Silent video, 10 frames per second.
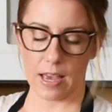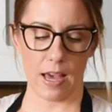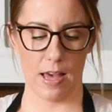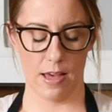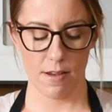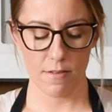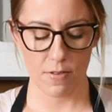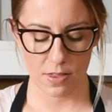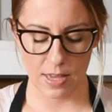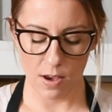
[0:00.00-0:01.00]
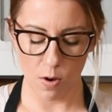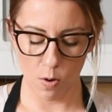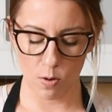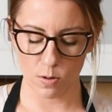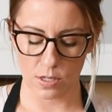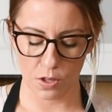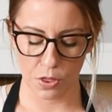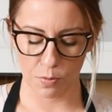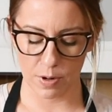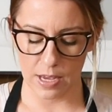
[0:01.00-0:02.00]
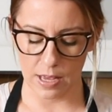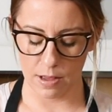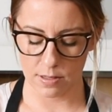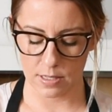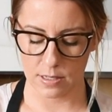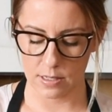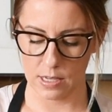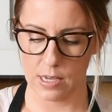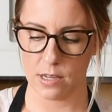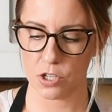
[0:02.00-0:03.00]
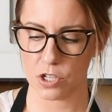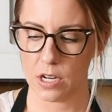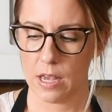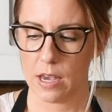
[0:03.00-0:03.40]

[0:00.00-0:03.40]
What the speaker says: have. They hold 3 ounces each,